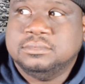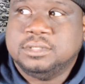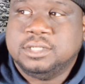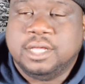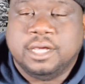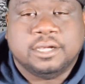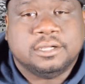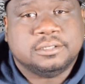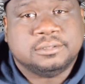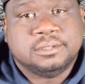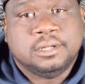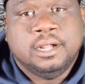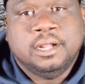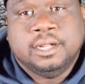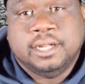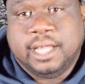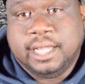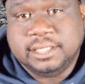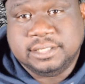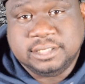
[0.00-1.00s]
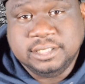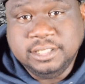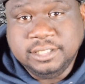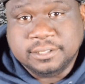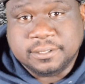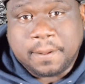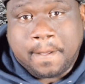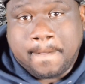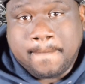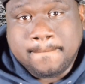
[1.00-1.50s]
Yeah, that's
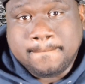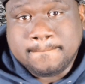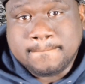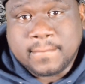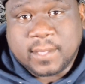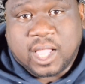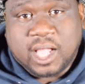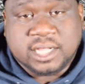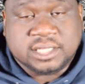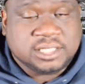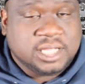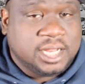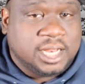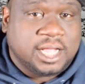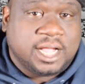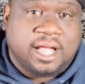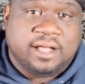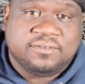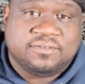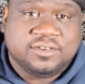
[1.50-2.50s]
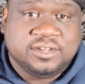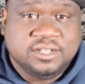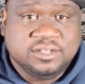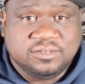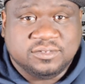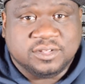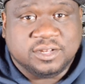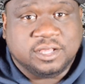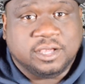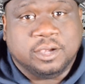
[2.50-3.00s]
it. That's all I got for
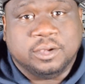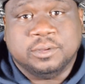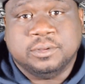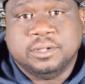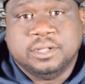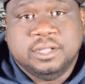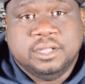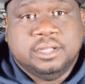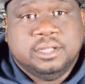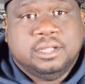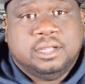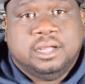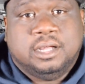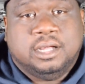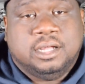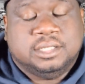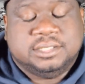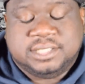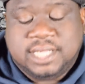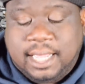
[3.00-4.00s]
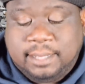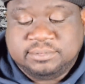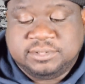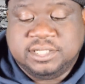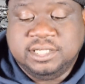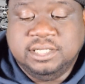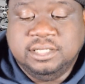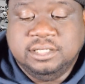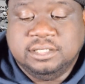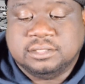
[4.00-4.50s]
this video. Top
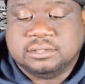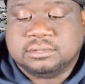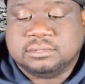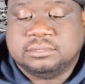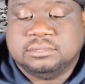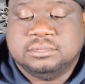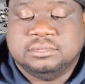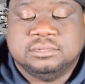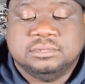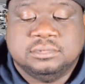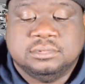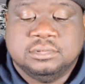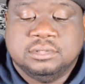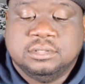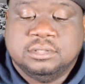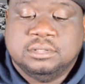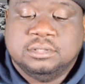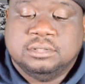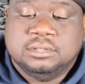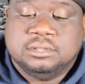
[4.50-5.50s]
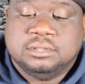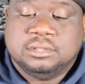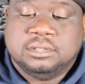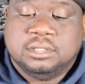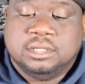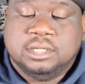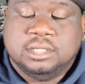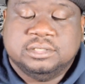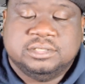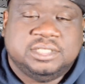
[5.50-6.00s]
10.
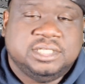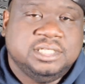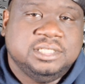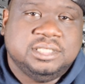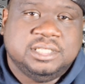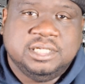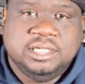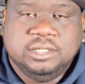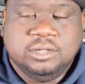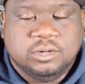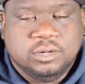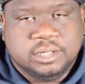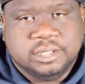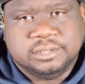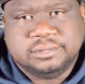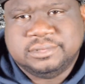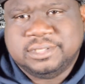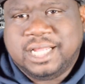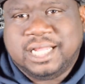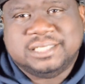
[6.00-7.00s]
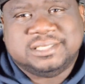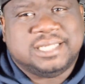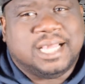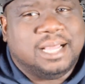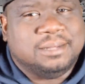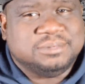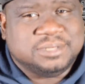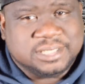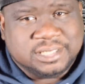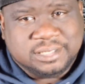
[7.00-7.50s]
10 things, or not
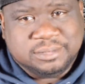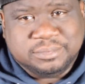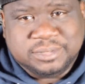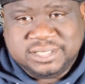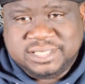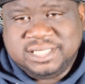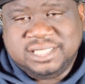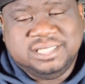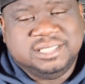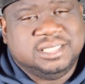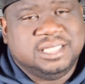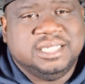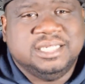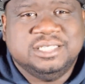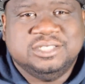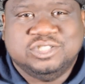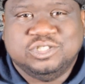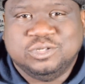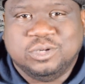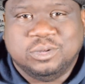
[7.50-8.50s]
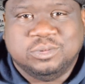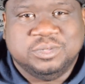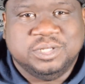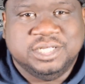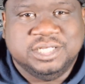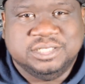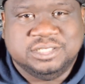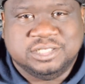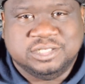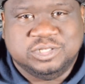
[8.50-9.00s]
top 10, but 10 things you're gonna
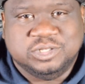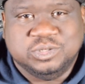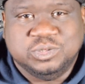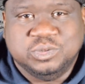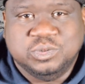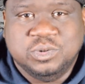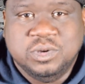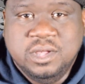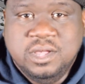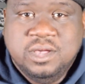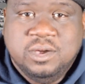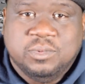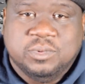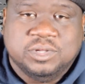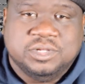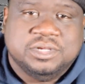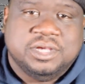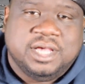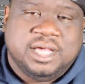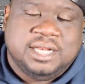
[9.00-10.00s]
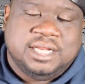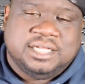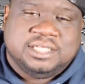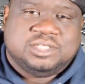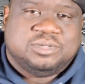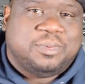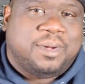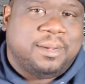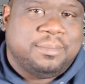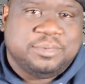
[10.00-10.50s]
need to do when you're
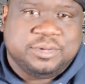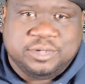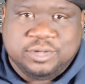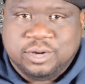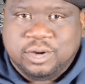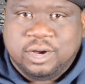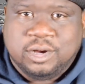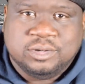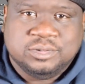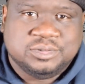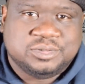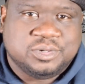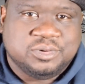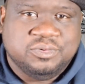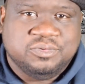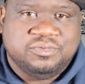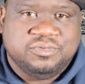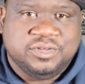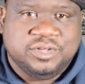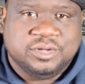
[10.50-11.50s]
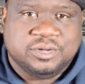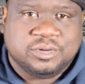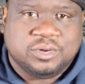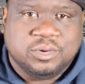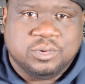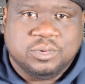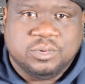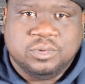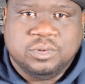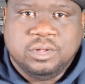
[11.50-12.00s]
LS swapping your old school
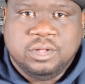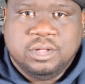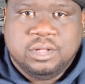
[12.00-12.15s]
vehicle.